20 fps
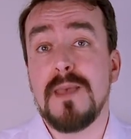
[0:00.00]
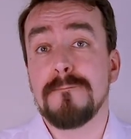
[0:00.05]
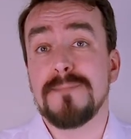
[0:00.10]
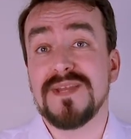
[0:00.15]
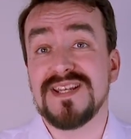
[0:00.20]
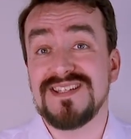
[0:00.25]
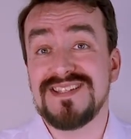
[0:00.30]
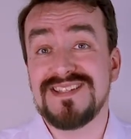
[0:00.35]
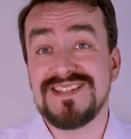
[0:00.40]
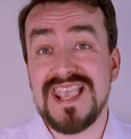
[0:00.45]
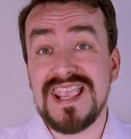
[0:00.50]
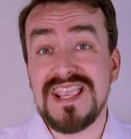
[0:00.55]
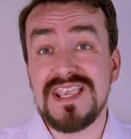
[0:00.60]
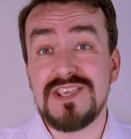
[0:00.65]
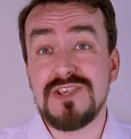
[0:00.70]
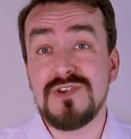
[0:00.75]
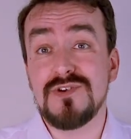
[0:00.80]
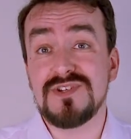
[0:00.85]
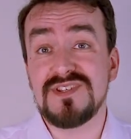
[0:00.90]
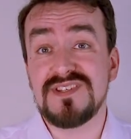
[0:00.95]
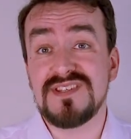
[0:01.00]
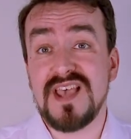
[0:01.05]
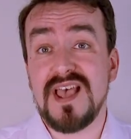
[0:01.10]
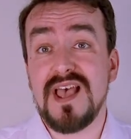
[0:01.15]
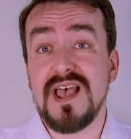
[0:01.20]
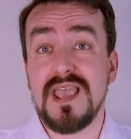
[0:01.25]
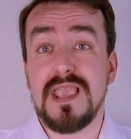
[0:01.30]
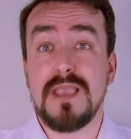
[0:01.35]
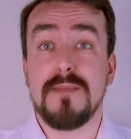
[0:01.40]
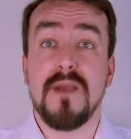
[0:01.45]
but take your
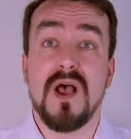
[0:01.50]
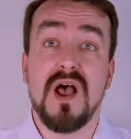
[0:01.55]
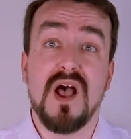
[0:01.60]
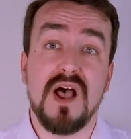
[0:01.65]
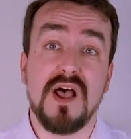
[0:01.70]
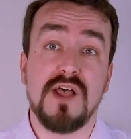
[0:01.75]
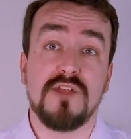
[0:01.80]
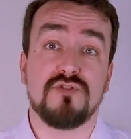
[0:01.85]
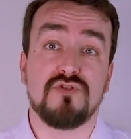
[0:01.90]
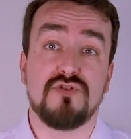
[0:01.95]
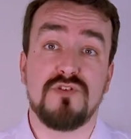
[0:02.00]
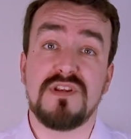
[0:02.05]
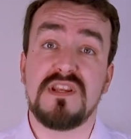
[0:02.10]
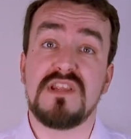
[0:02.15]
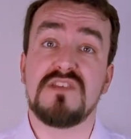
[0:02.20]
time answering